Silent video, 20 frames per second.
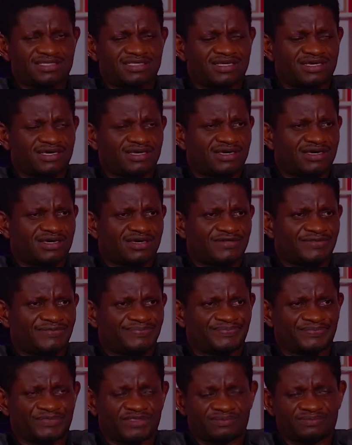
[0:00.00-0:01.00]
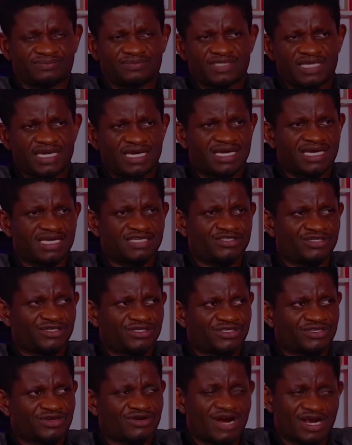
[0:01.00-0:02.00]
um, I can
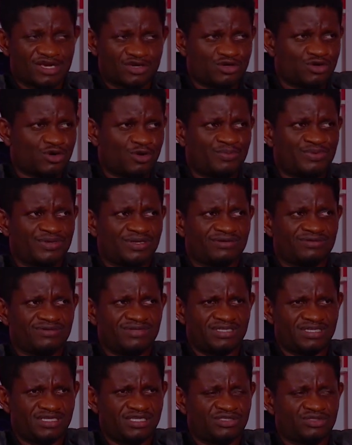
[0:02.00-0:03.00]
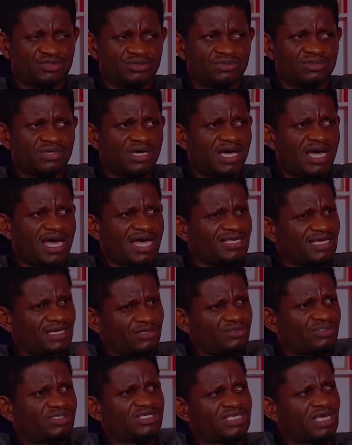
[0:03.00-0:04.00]
just crack you up a little. And I
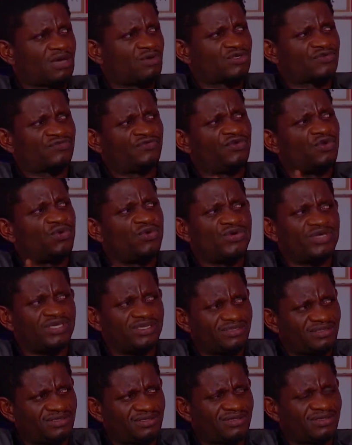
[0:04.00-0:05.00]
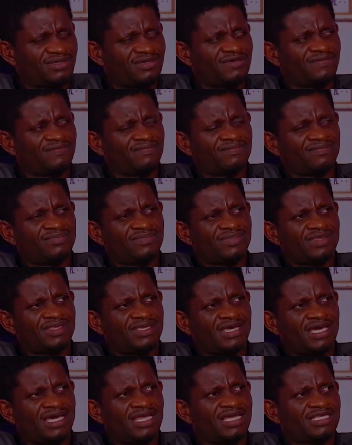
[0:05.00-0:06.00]
noticed I was flowing. Well,
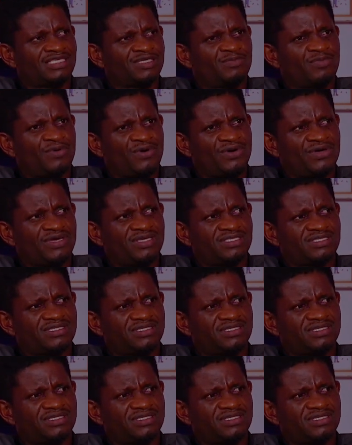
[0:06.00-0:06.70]
and at the point,